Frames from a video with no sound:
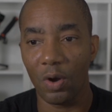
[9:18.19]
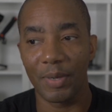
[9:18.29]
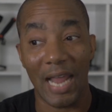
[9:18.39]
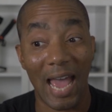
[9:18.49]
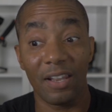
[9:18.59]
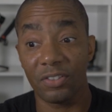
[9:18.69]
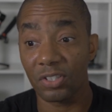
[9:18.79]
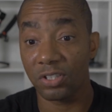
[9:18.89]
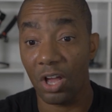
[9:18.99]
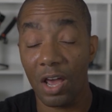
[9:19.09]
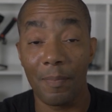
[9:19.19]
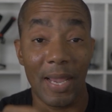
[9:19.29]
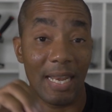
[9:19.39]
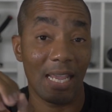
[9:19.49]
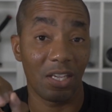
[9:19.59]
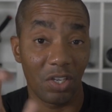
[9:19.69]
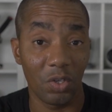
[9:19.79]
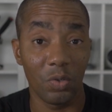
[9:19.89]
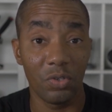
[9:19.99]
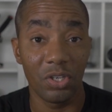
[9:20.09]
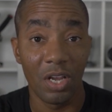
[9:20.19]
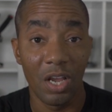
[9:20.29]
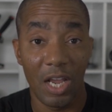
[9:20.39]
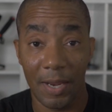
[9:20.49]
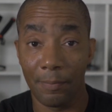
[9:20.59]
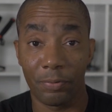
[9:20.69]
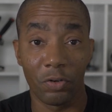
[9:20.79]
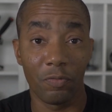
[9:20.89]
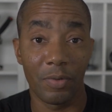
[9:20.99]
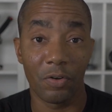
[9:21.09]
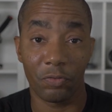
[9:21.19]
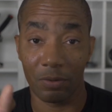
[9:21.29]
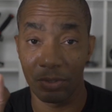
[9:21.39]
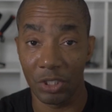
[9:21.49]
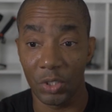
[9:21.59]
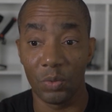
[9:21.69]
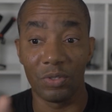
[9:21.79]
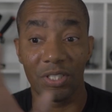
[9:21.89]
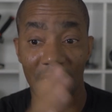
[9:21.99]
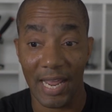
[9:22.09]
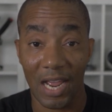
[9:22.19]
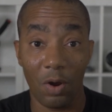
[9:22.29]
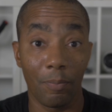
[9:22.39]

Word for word: I mean, Alex's lawn made a huge improvement from June to now,